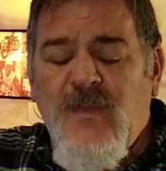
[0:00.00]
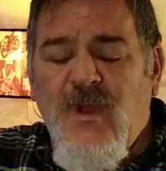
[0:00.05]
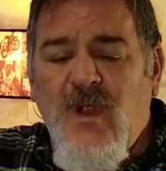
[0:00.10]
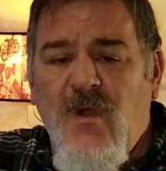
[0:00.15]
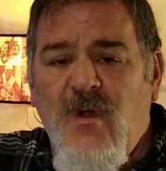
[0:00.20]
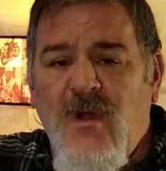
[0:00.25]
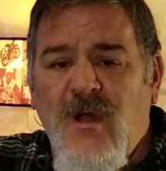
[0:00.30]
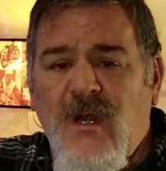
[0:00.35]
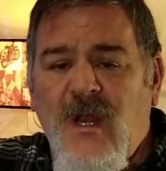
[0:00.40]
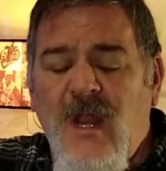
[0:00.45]

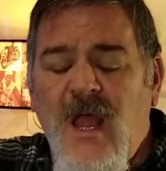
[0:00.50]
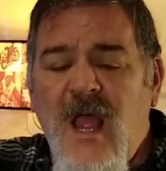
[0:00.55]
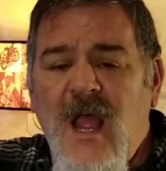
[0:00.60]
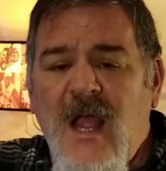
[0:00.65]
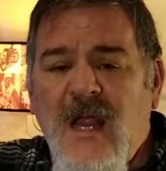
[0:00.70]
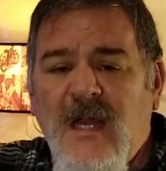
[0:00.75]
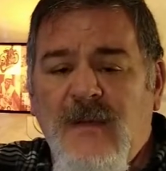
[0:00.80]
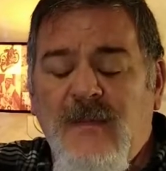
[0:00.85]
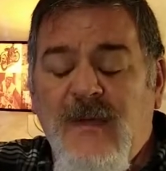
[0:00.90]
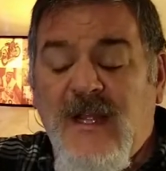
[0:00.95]

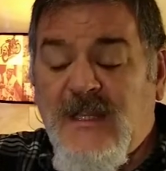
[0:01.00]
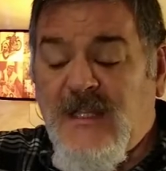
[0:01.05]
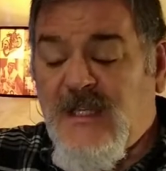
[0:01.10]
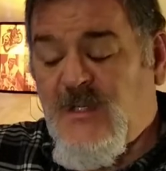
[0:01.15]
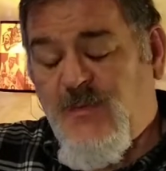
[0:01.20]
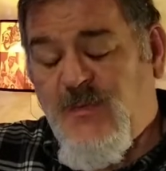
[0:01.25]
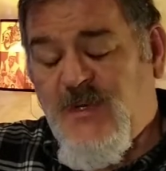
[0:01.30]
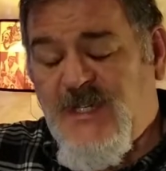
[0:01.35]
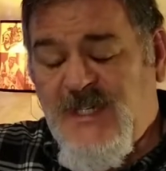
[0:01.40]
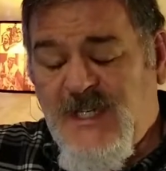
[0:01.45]
online about this
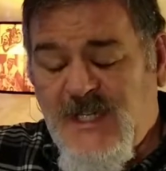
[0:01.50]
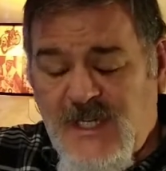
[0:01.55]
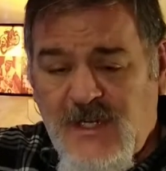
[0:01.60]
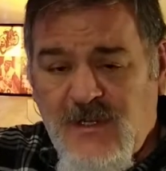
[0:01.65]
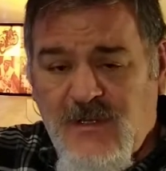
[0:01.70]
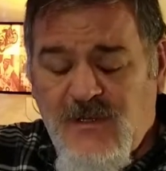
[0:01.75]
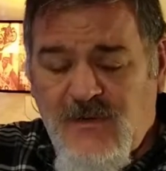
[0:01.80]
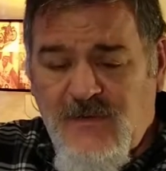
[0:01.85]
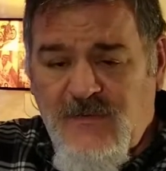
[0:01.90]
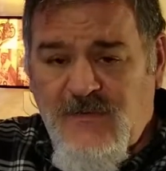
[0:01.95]

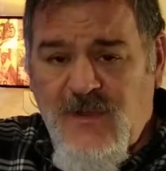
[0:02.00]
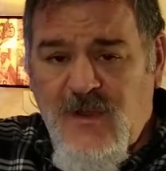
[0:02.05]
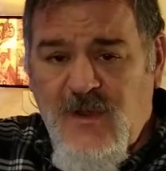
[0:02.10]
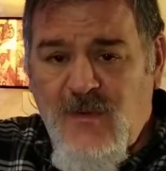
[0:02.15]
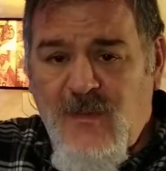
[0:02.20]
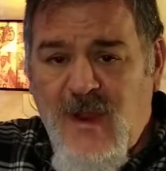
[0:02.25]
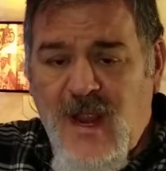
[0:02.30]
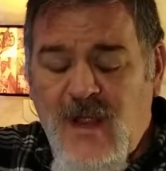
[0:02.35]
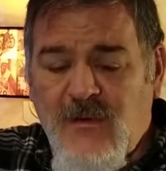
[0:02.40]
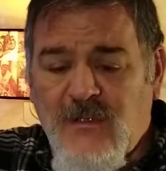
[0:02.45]
particular phone
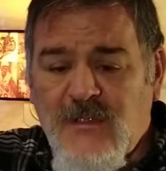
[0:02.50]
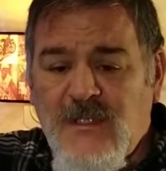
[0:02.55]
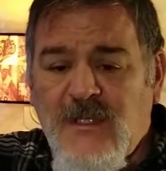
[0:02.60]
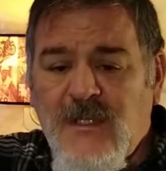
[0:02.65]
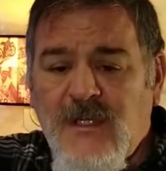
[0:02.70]
mount.